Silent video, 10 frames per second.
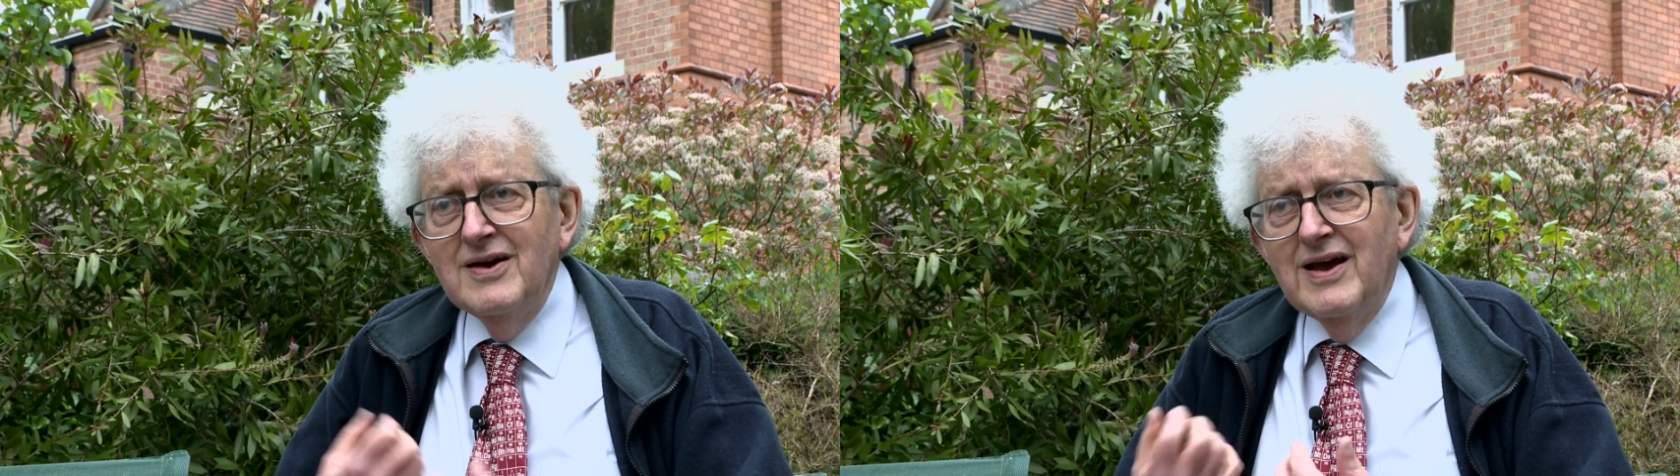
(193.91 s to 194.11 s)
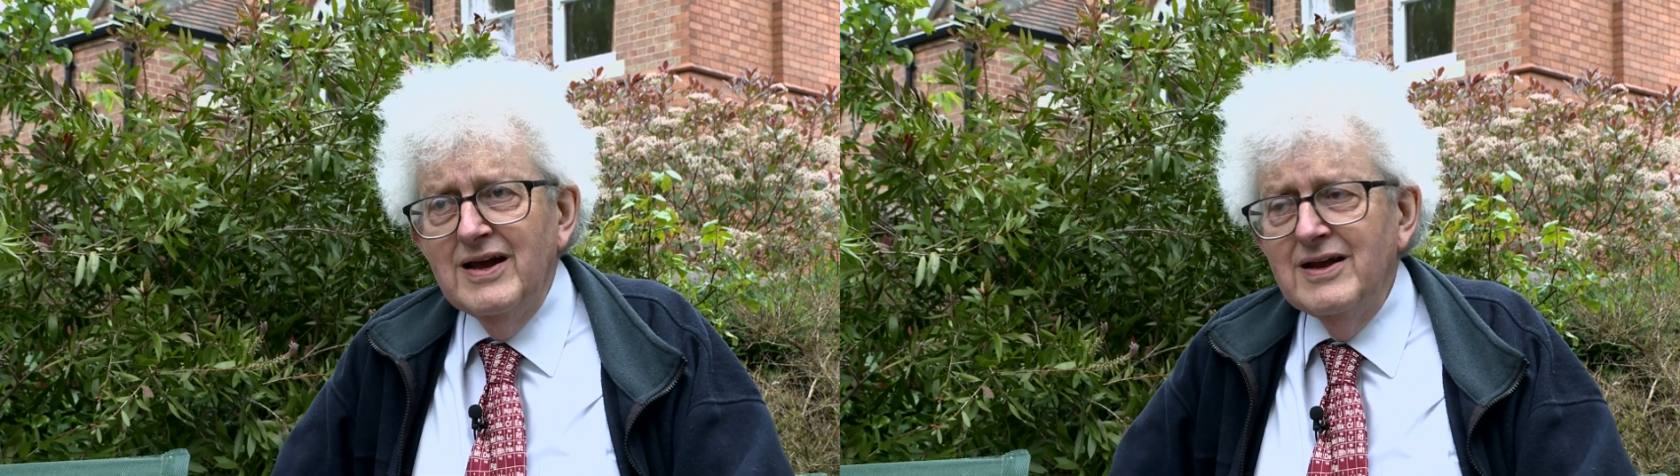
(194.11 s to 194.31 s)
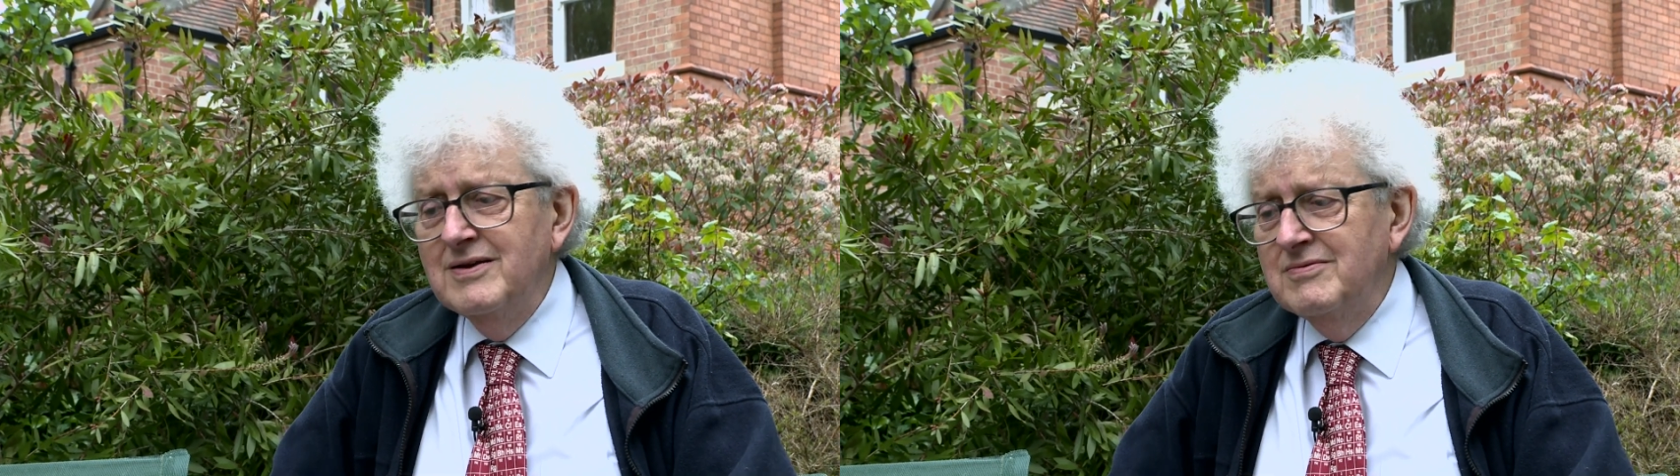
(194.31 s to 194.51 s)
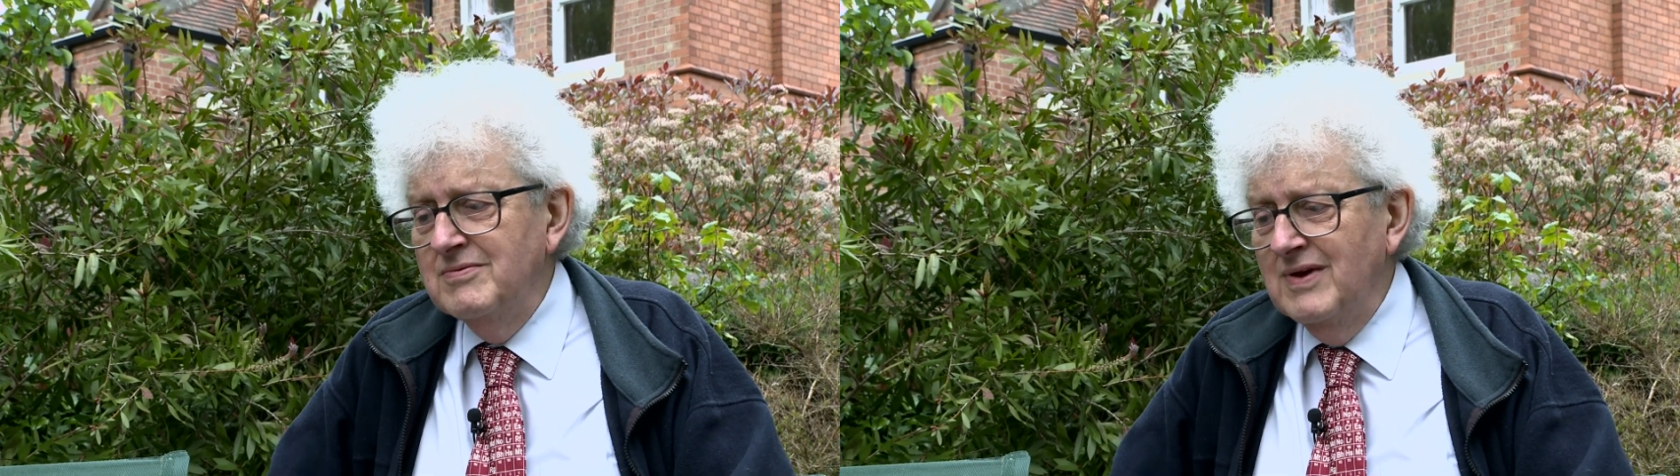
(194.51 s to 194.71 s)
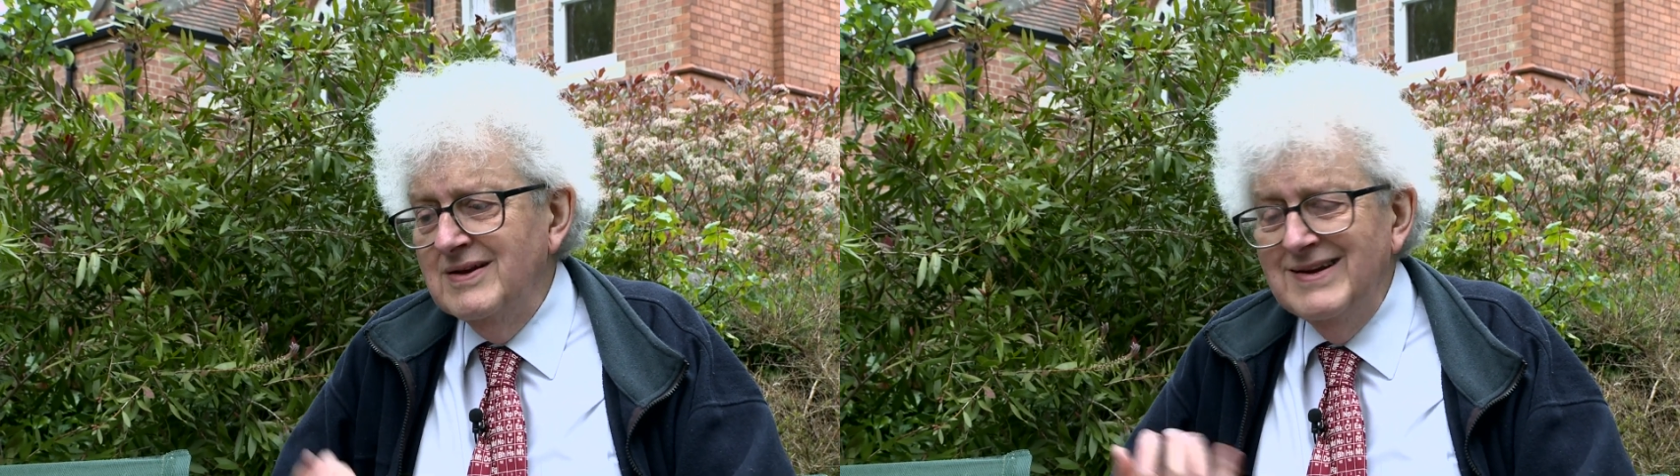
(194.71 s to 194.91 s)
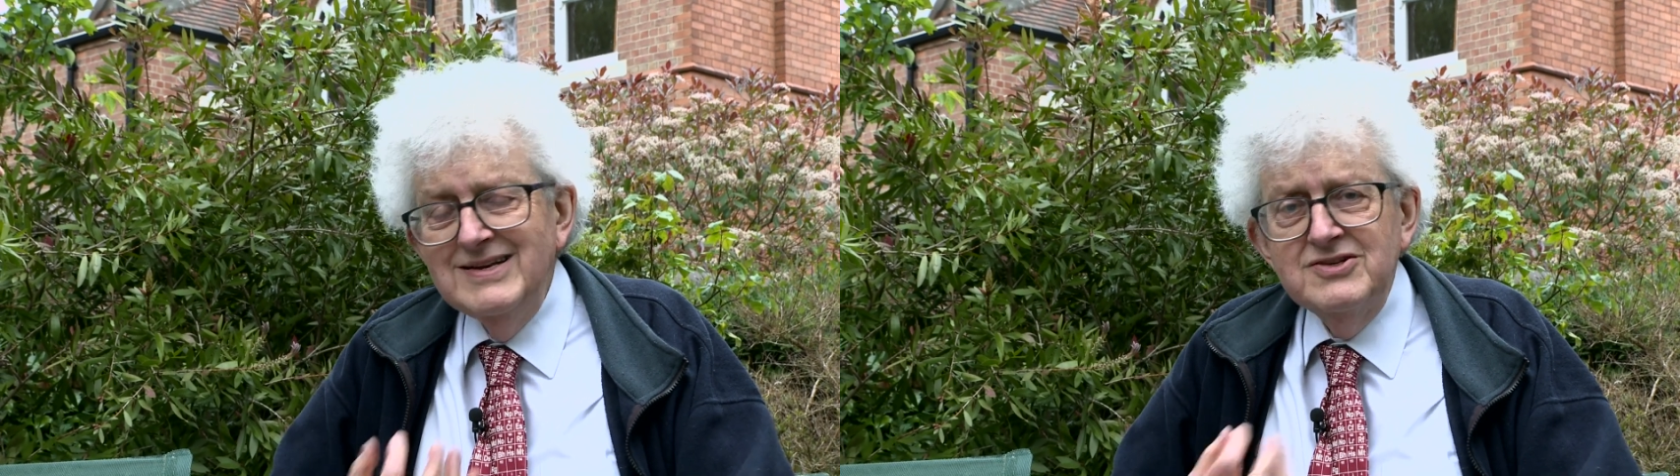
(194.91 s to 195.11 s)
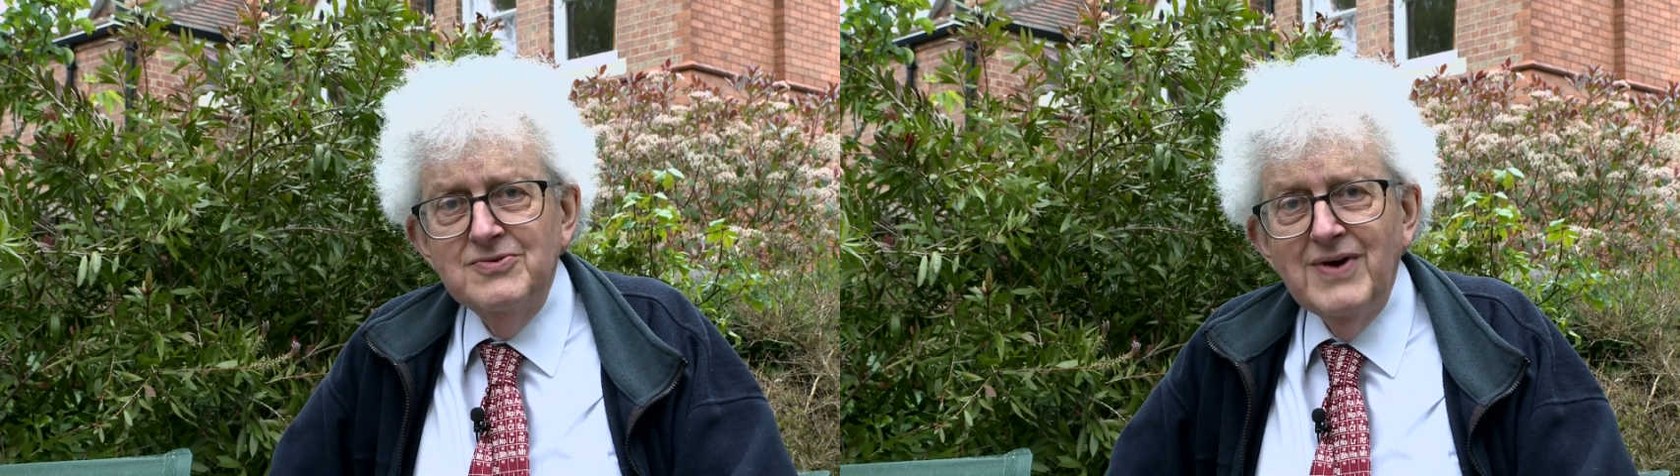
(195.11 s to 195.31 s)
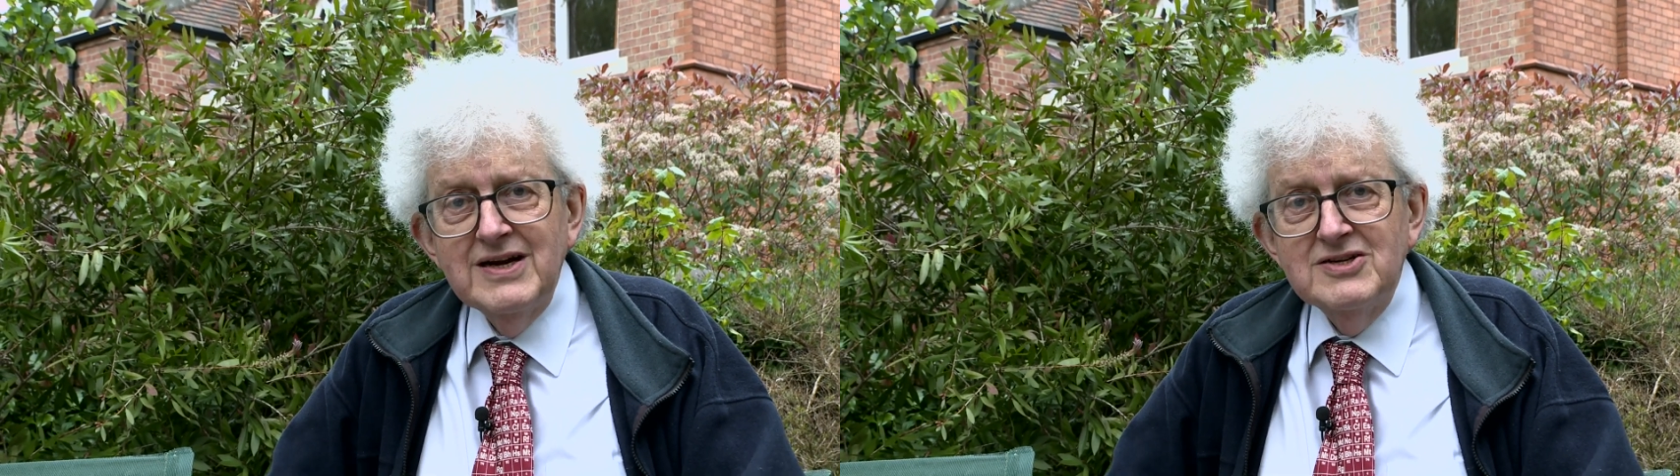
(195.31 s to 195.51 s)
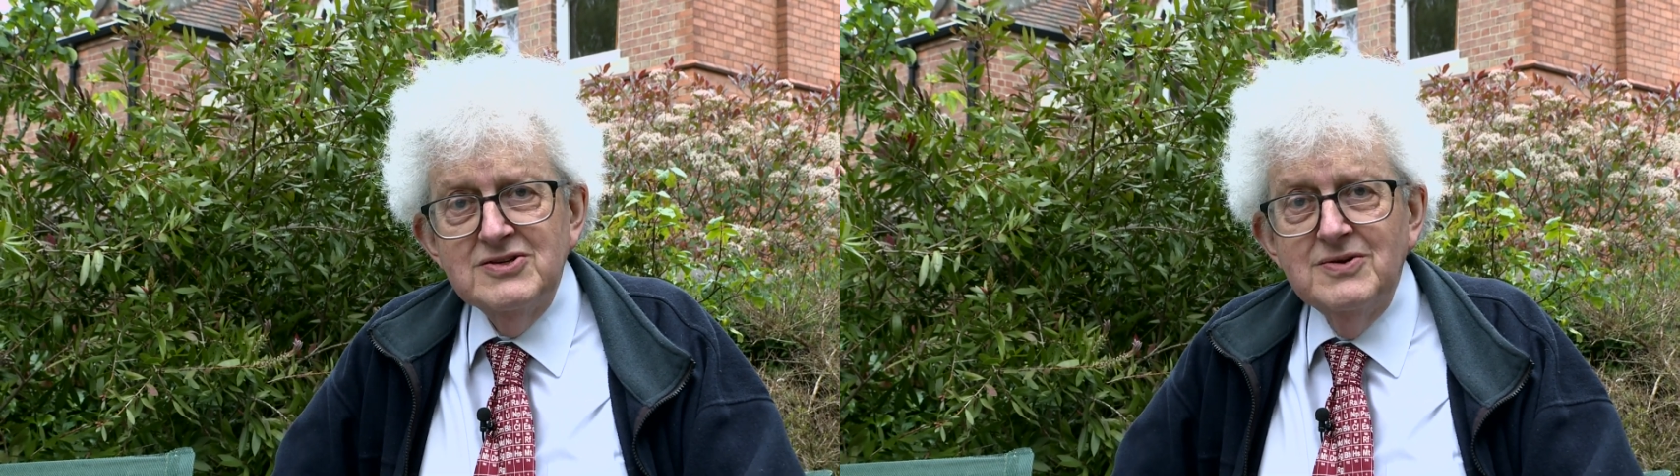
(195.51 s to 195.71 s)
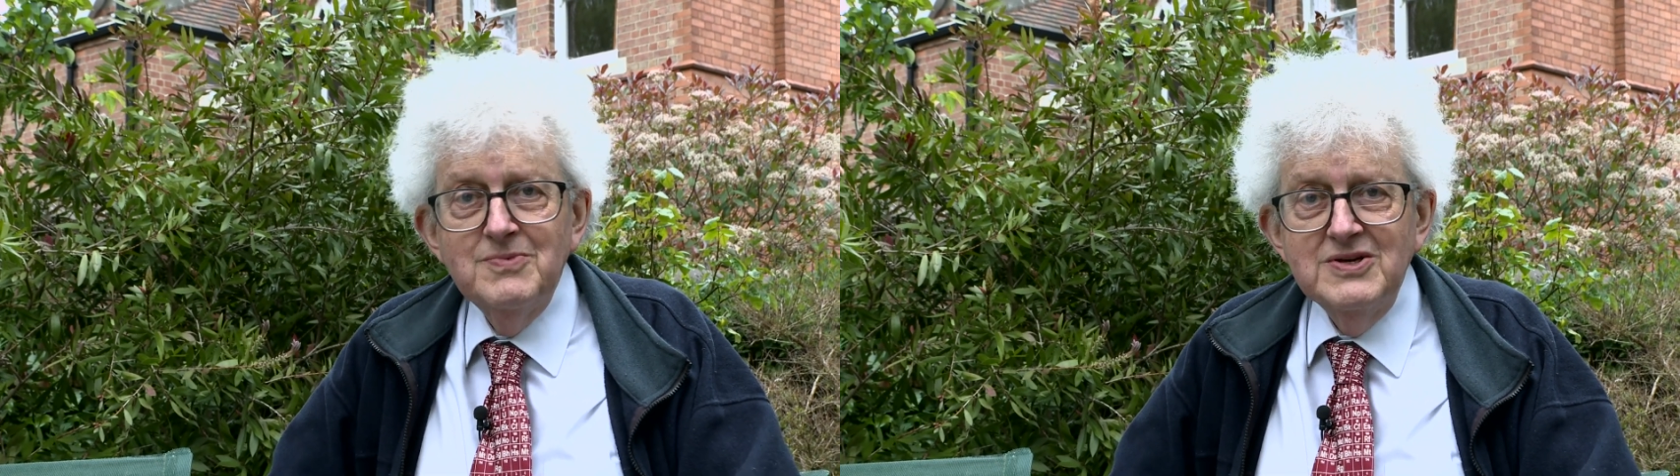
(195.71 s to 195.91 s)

an interaction